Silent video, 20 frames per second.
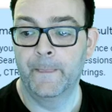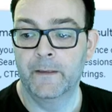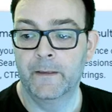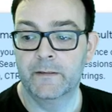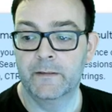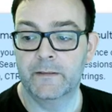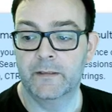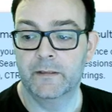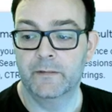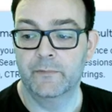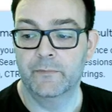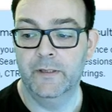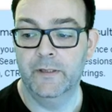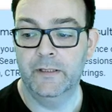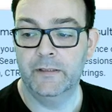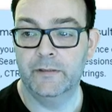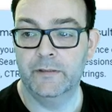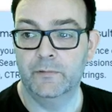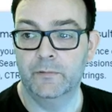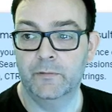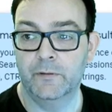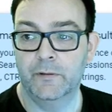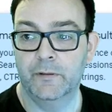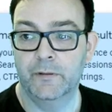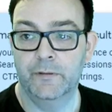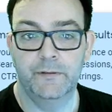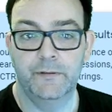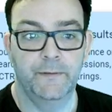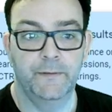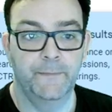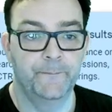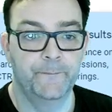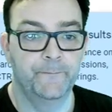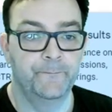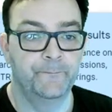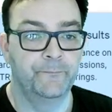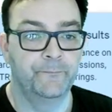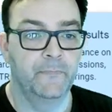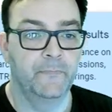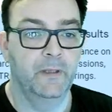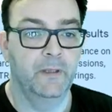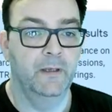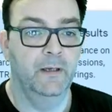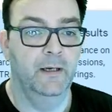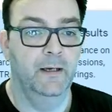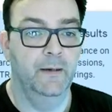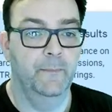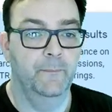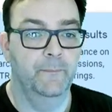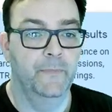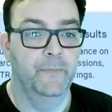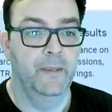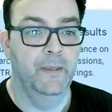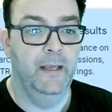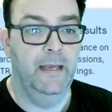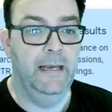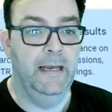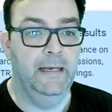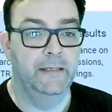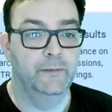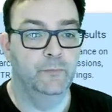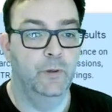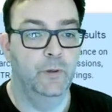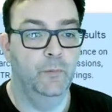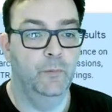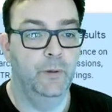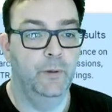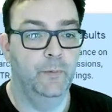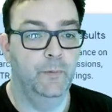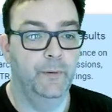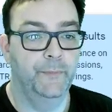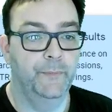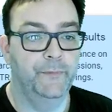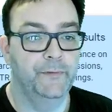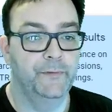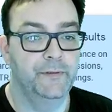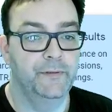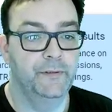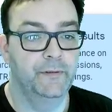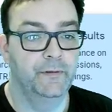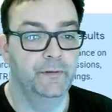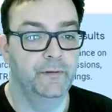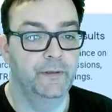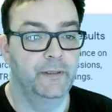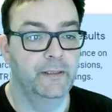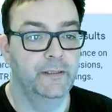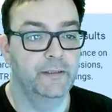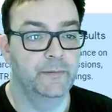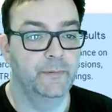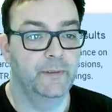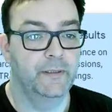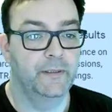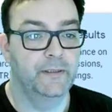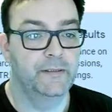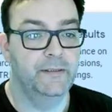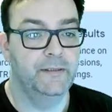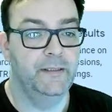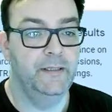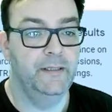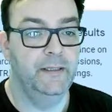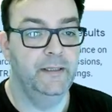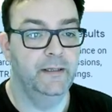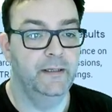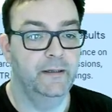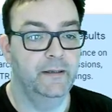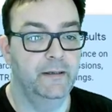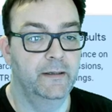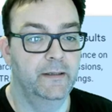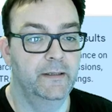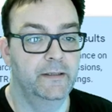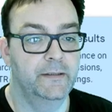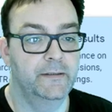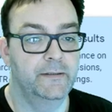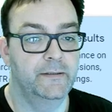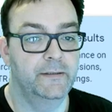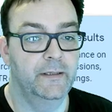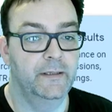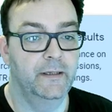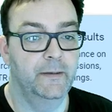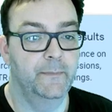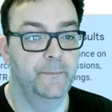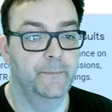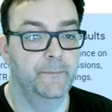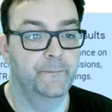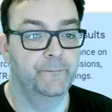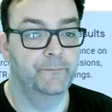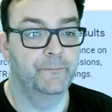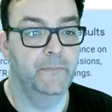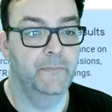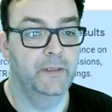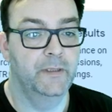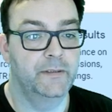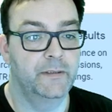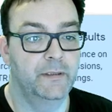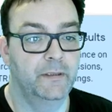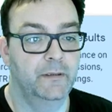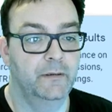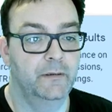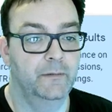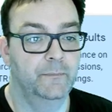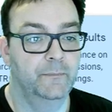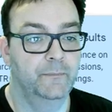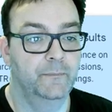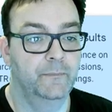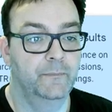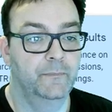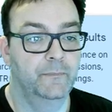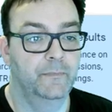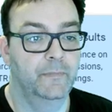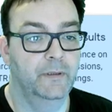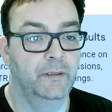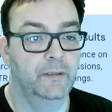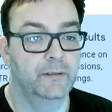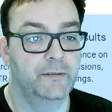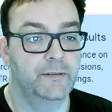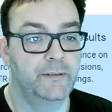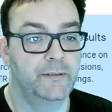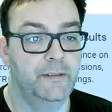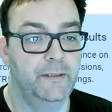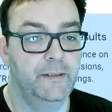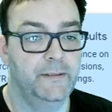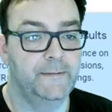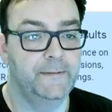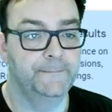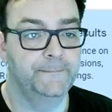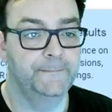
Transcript: So that's all good. And what we want to do is, we can see here, it's our site.